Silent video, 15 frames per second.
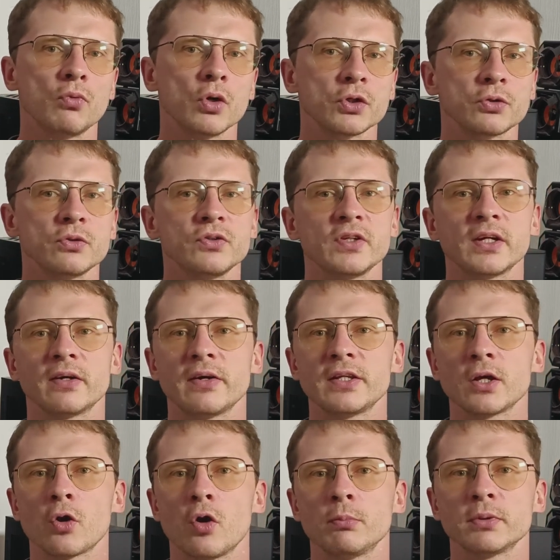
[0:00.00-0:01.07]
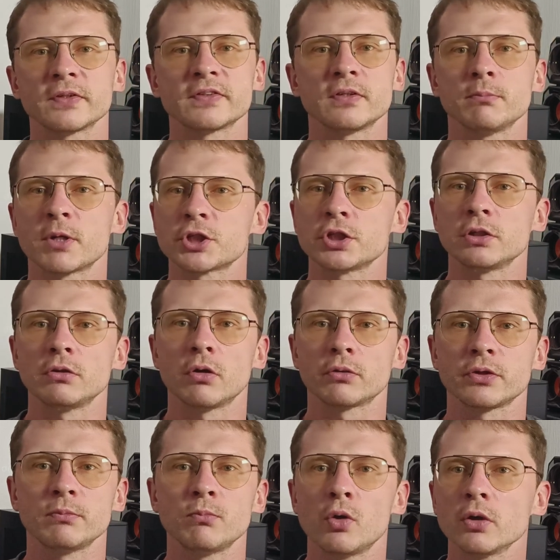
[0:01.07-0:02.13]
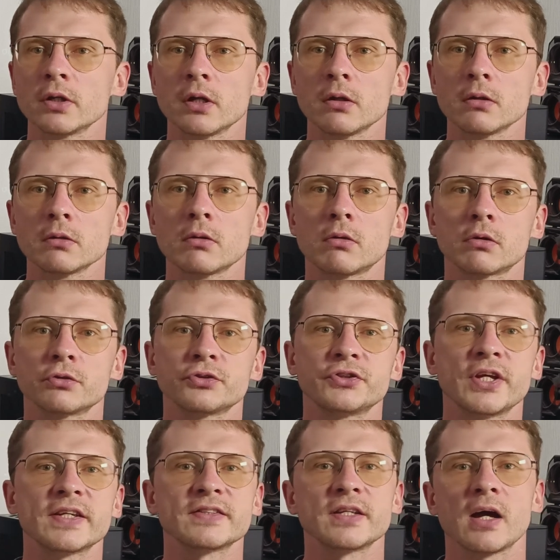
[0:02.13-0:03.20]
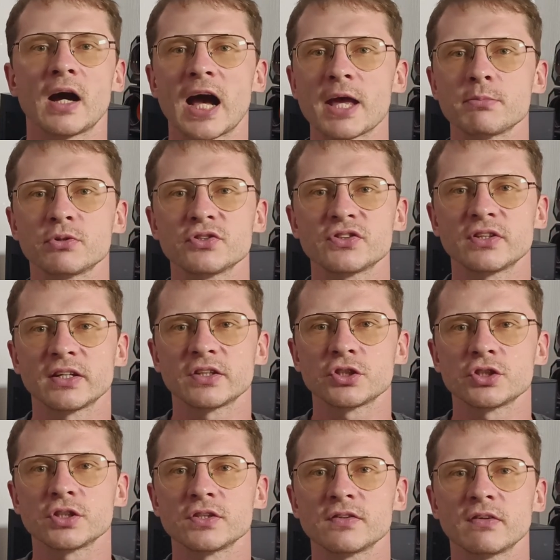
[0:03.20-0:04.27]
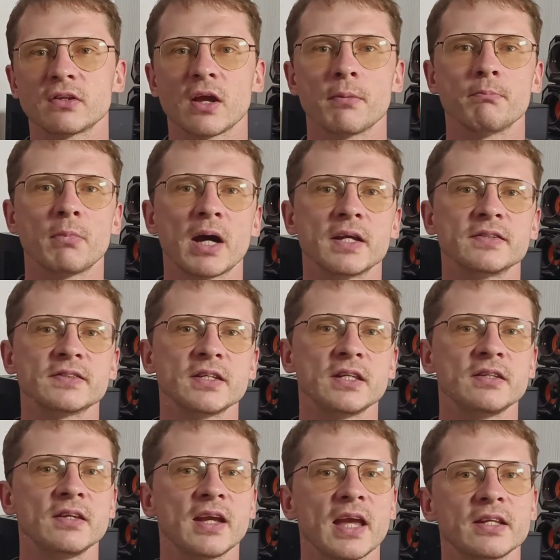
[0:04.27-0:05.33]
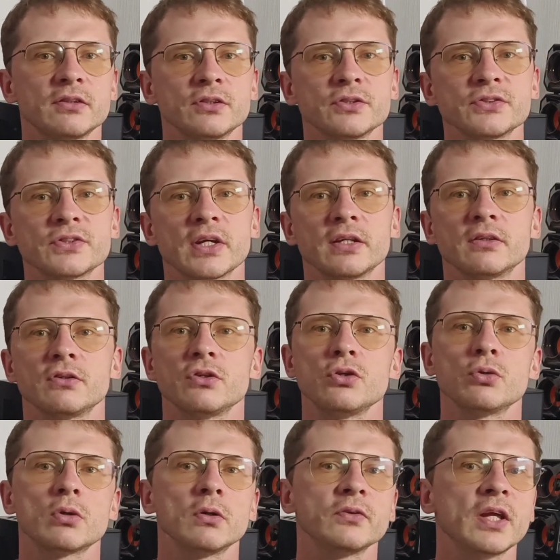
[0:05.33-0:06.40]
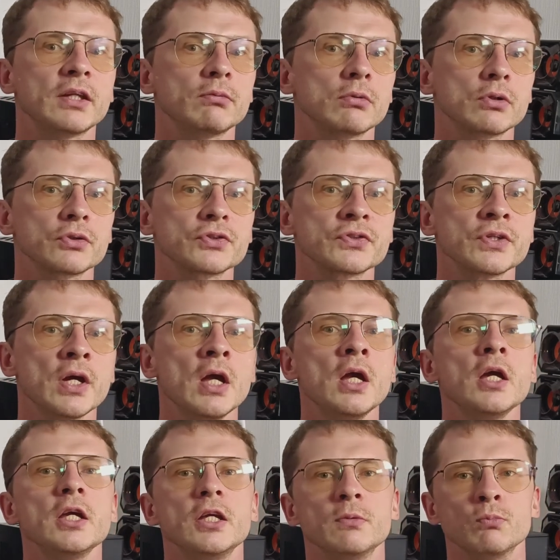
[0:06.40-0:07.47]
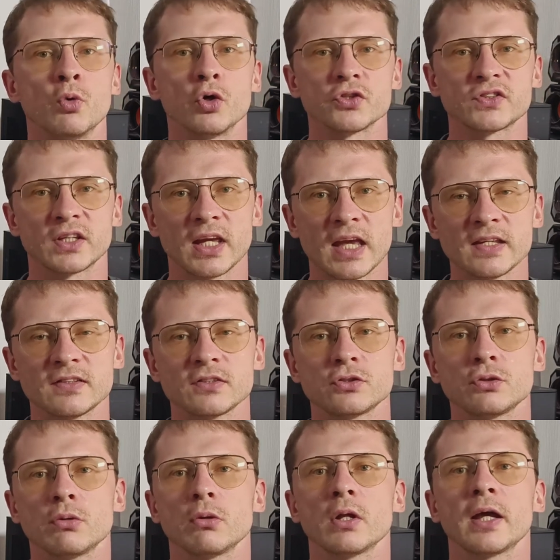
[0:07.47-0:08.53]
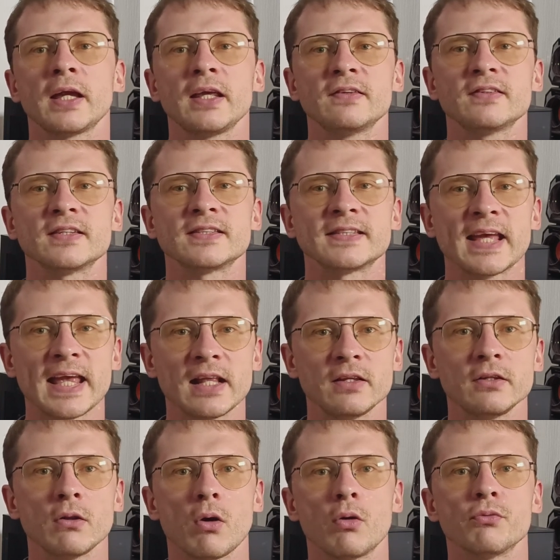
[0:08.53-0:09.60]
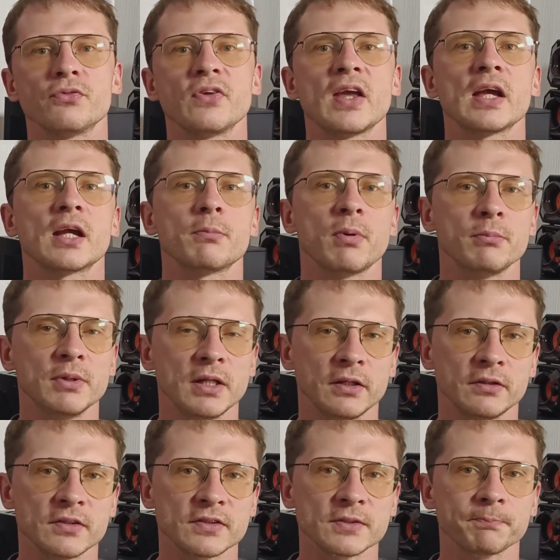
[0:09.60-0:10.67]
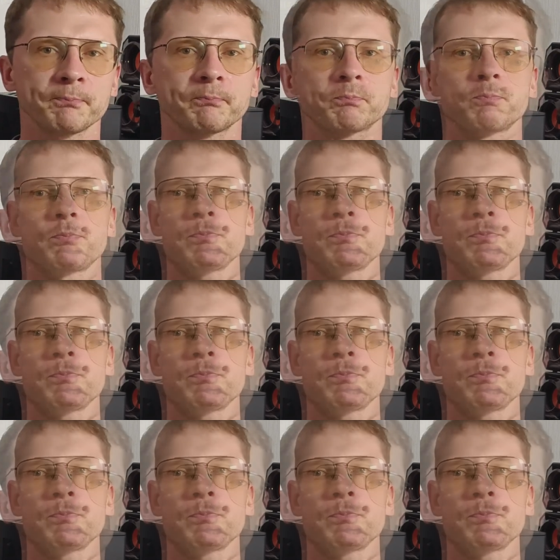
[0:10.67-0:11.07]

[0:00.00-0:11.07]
Want to integrate a complex machine learning model or test a hybrid strategy that combines indicators and neural networks? In most cases, you'll hit the ceiling of their capabilities.